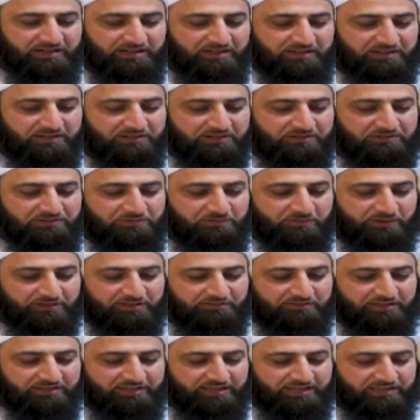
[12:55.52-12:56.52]
uh,
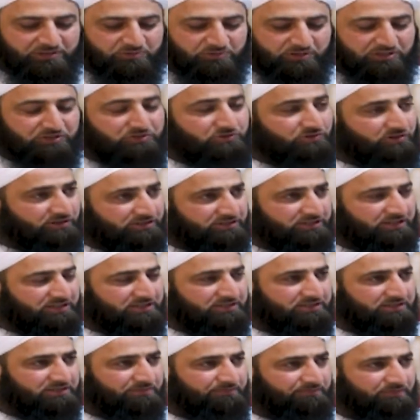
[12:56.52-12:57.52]
one of the things with drugs
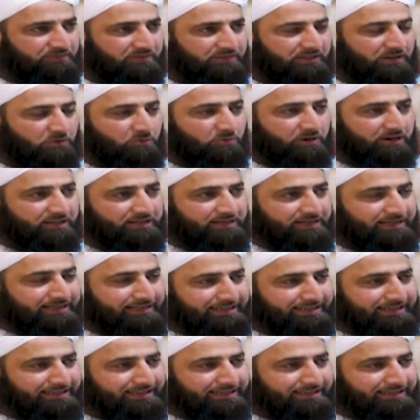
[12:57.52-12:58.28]
is that what it